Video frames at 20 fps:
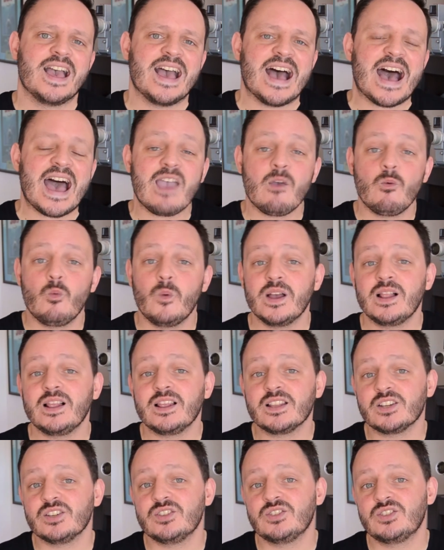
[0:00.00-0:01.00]
I will
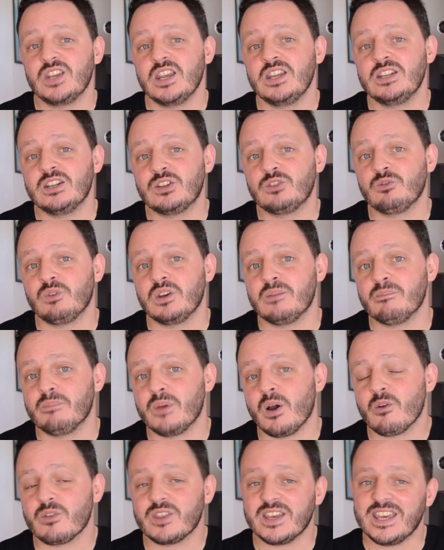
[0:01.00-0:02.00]
continue doing
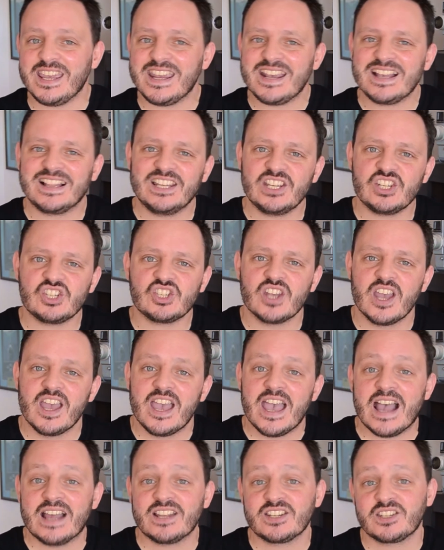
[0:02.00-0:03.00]
both English
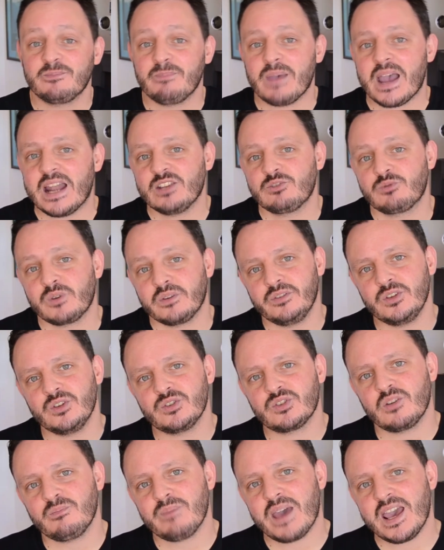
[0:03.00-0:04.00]
and Spanish
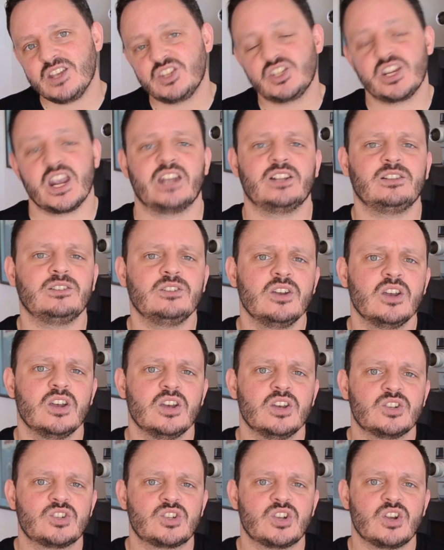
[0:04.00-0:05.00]
reviews on my channel,
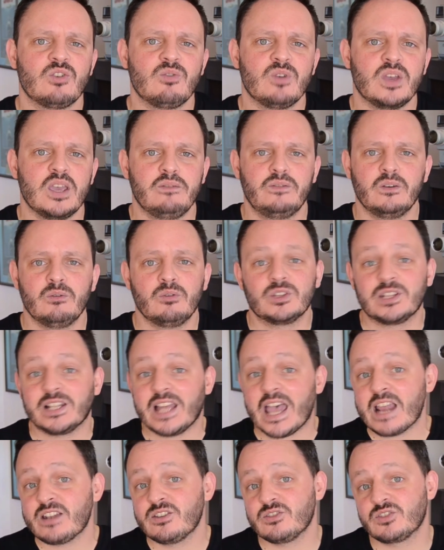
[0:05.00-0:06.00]
so if you would
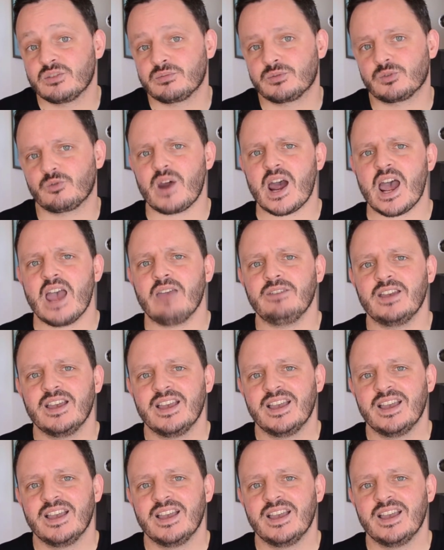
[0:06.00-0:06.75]
like to subscribe,